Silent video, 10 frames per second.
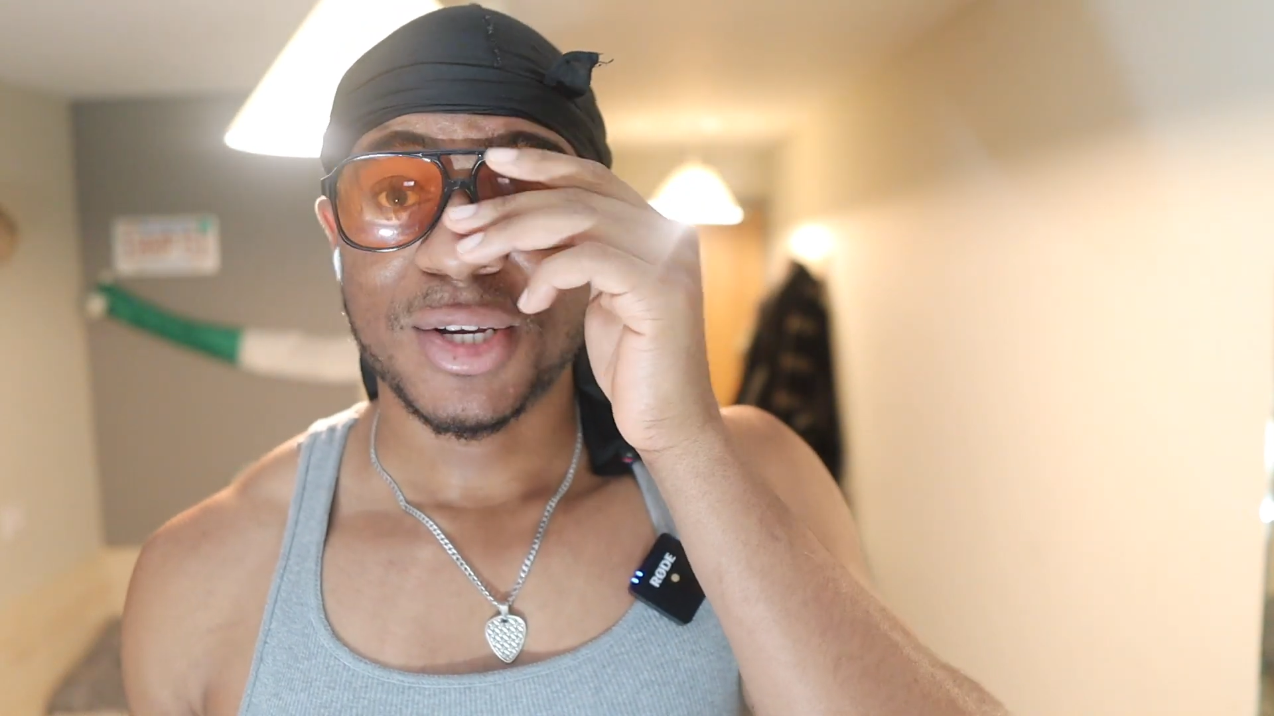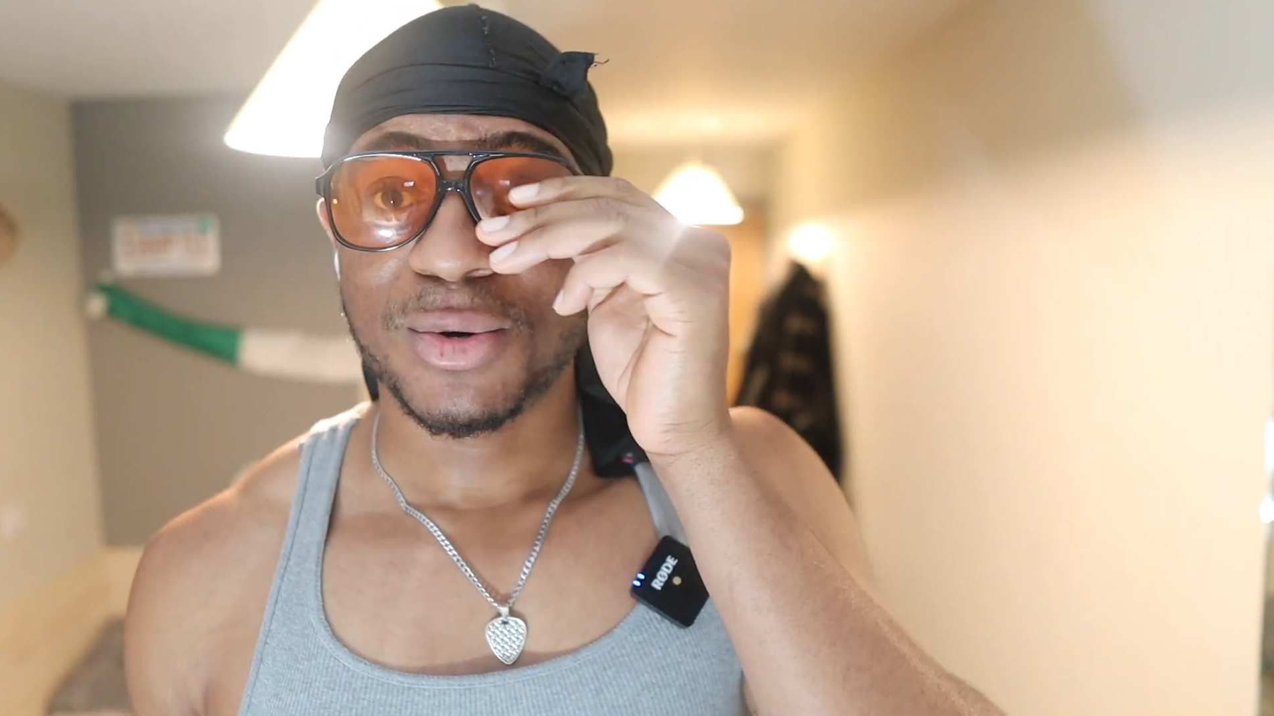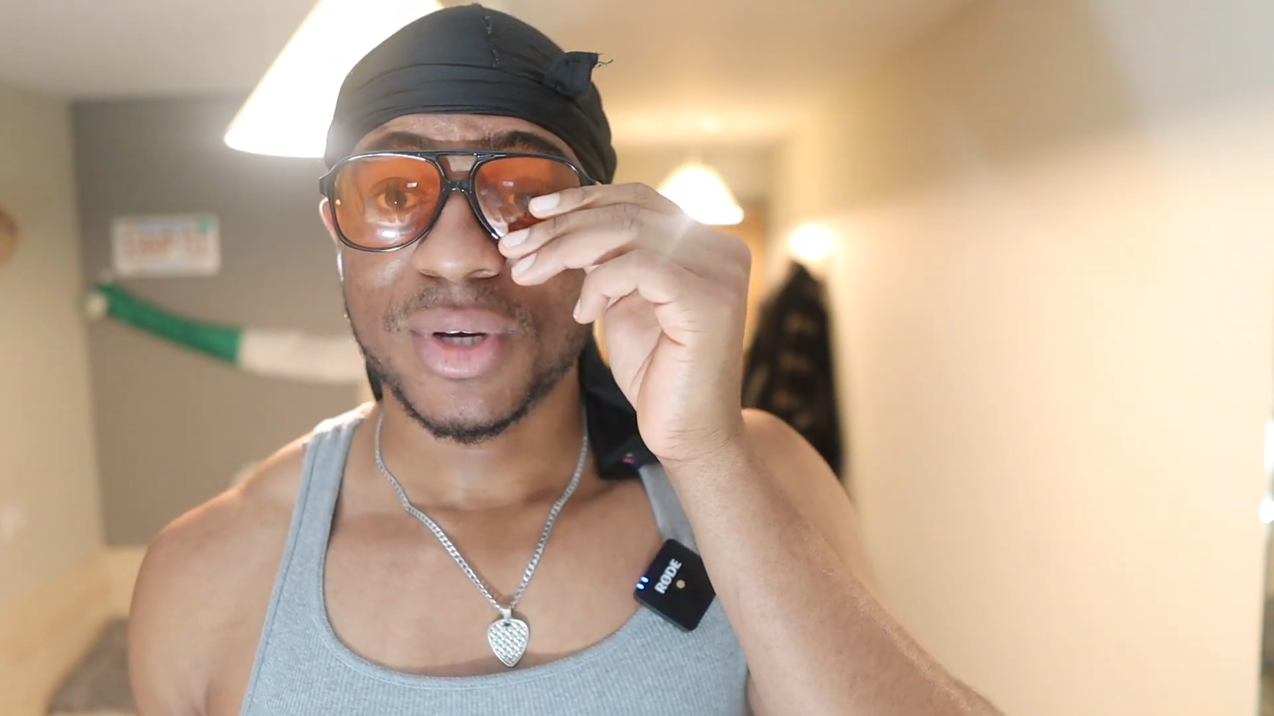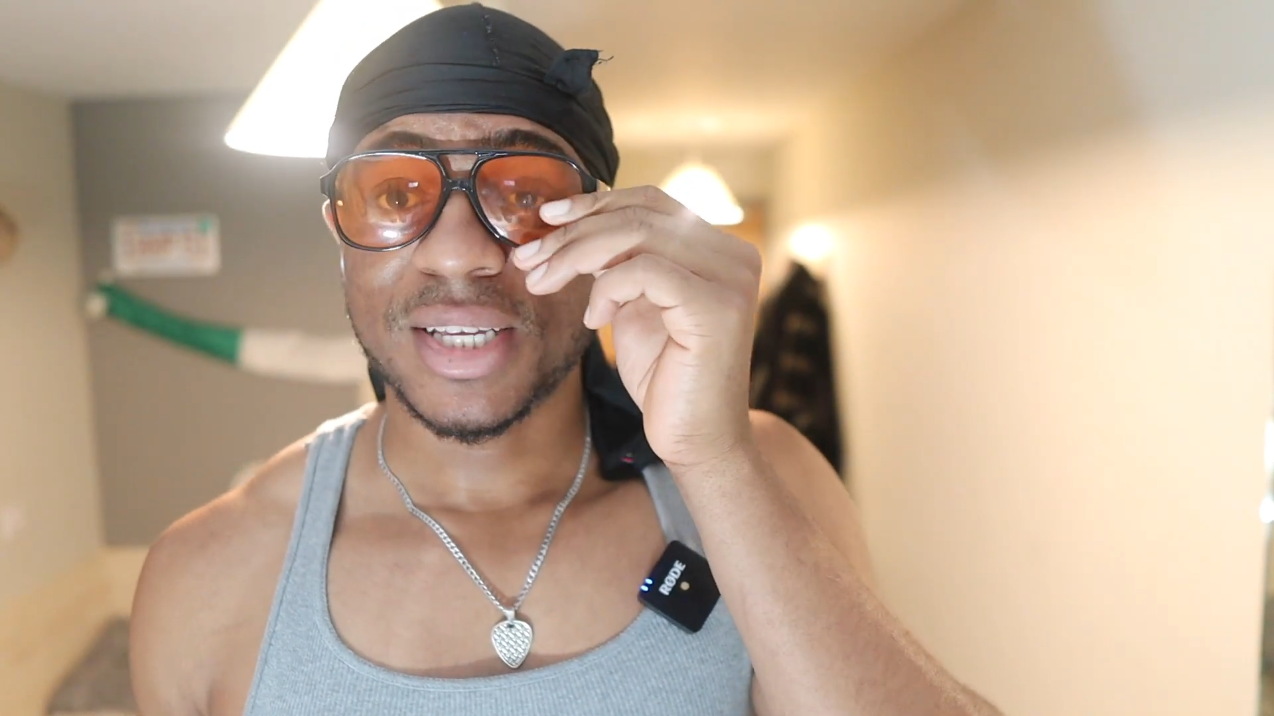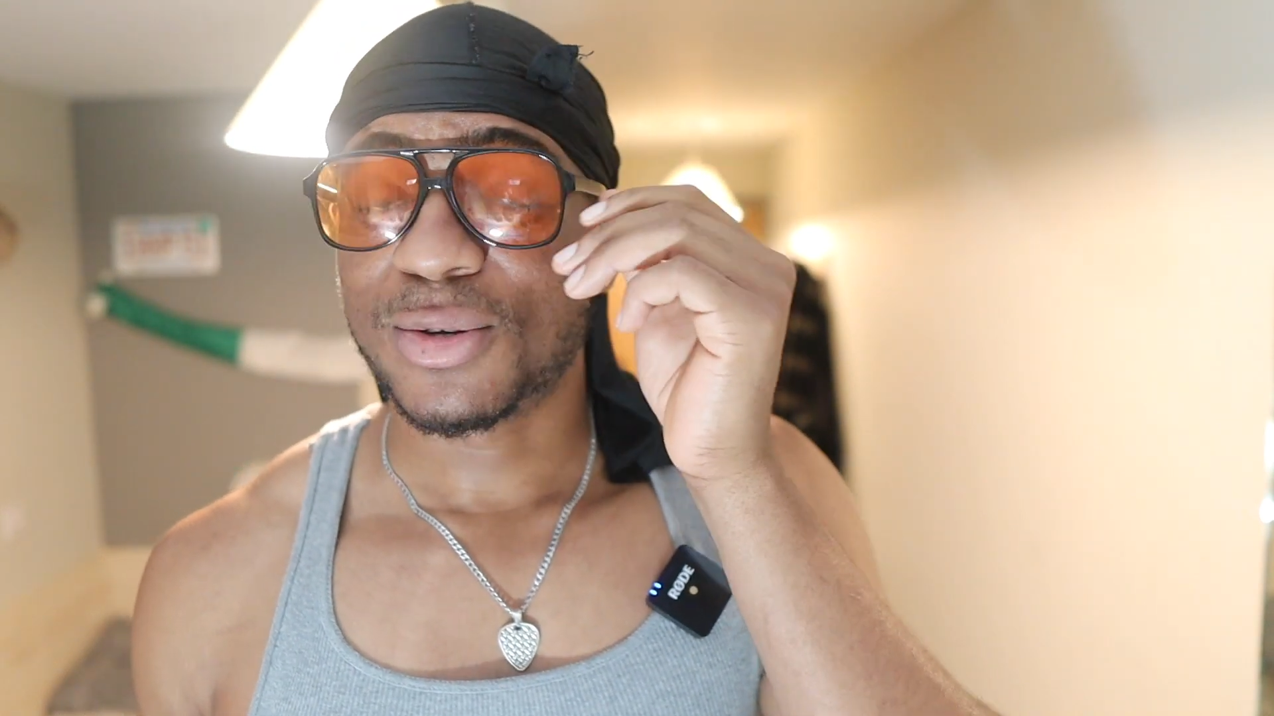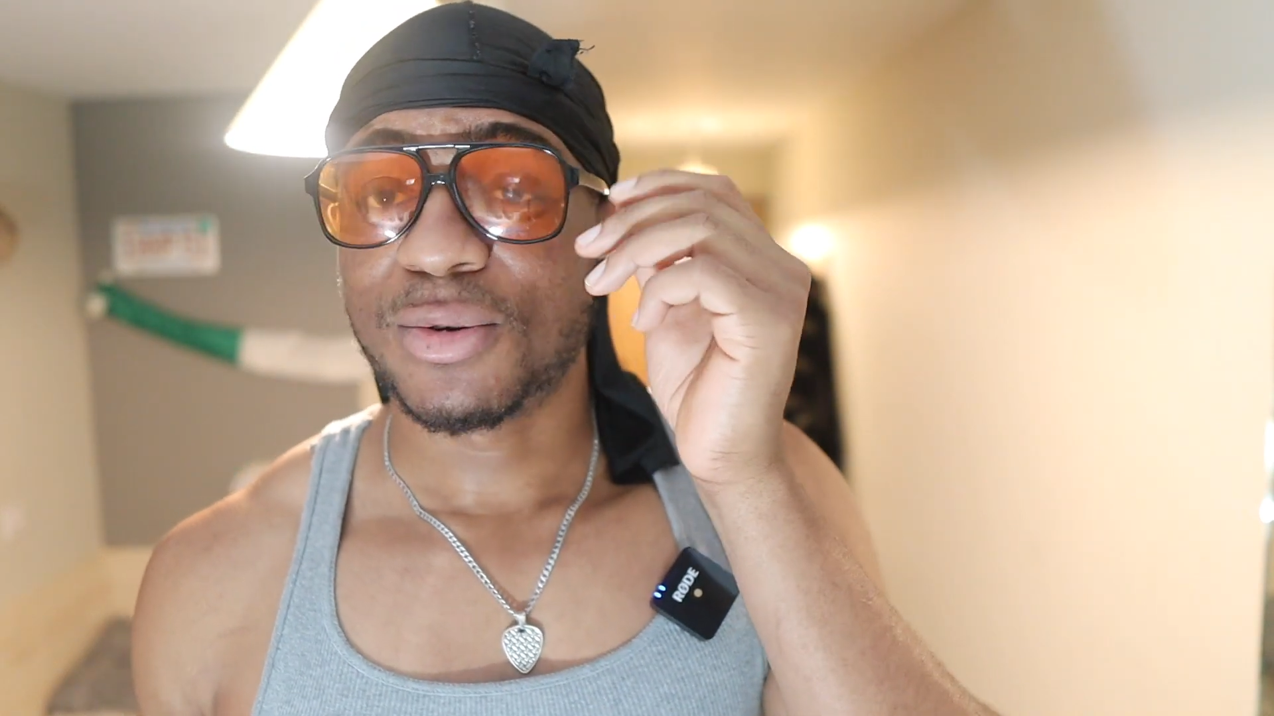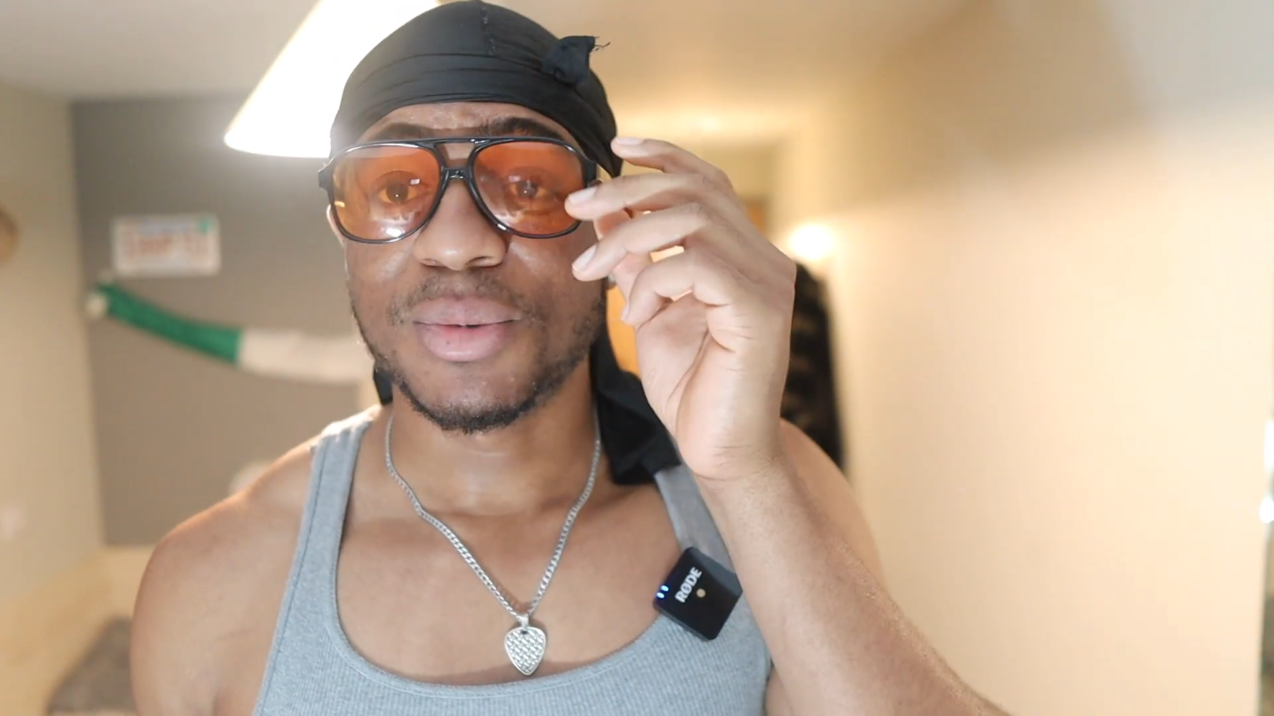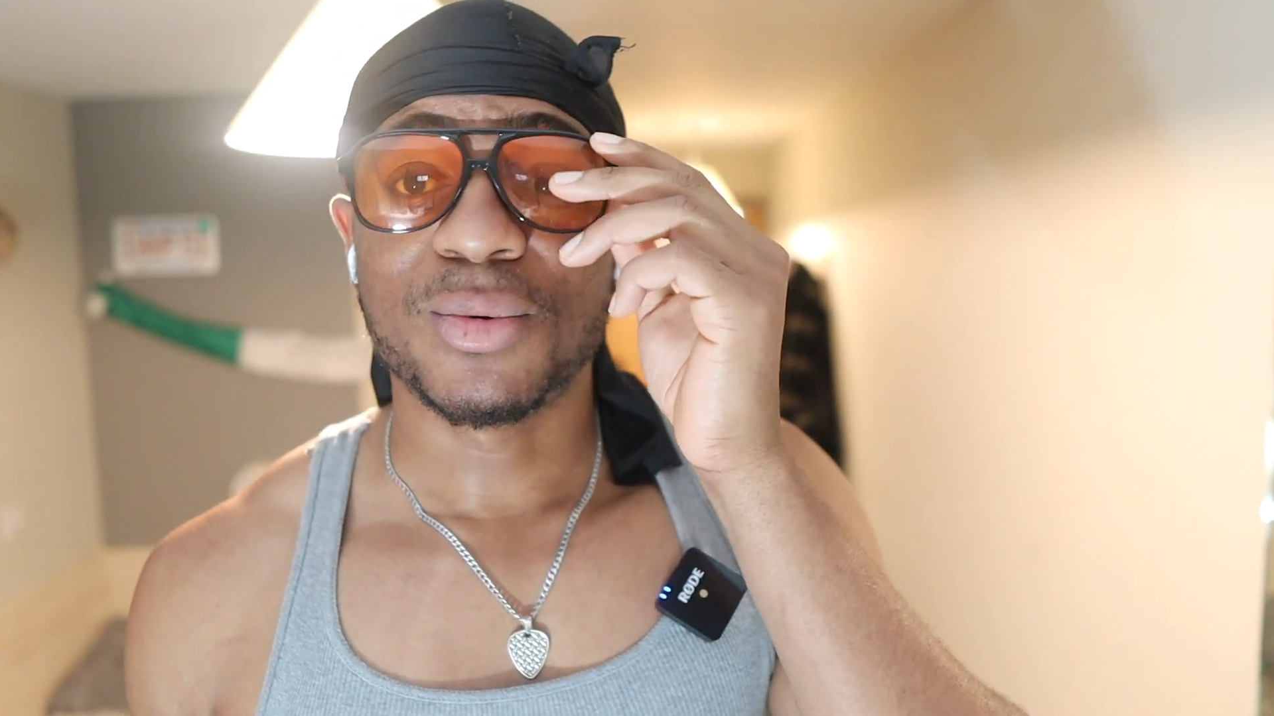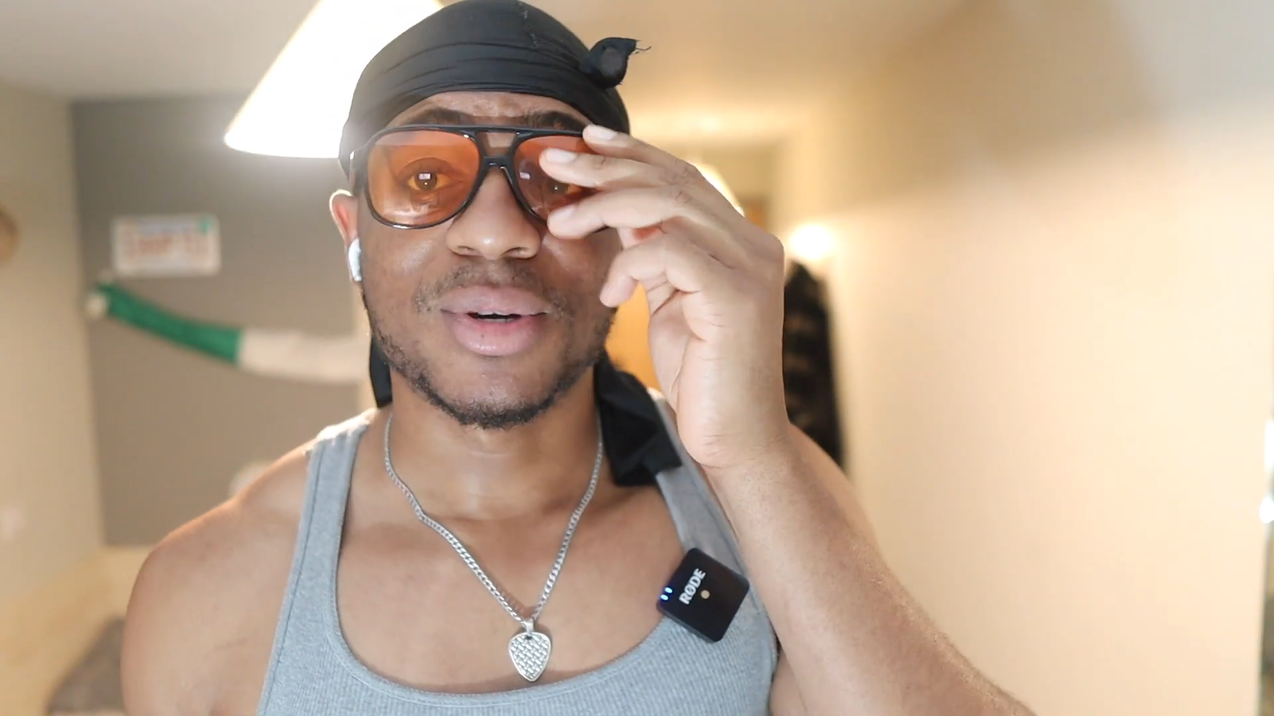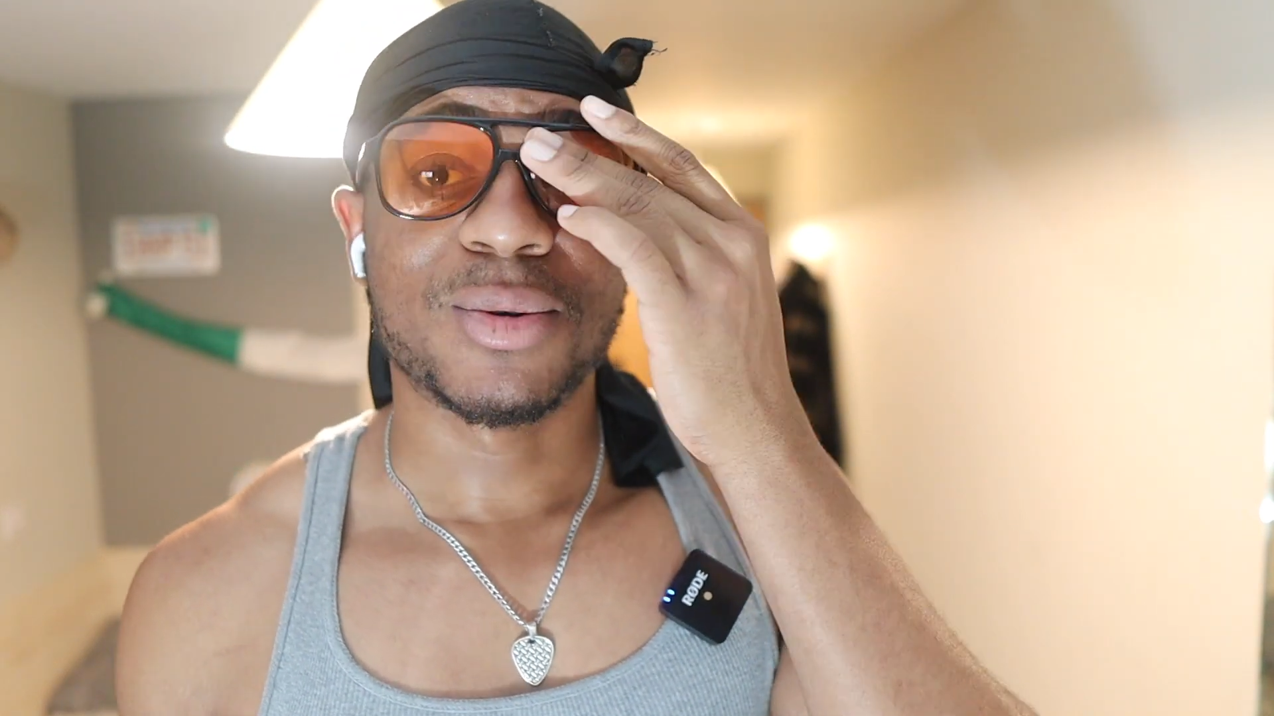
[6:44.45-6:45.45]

I know where they told me what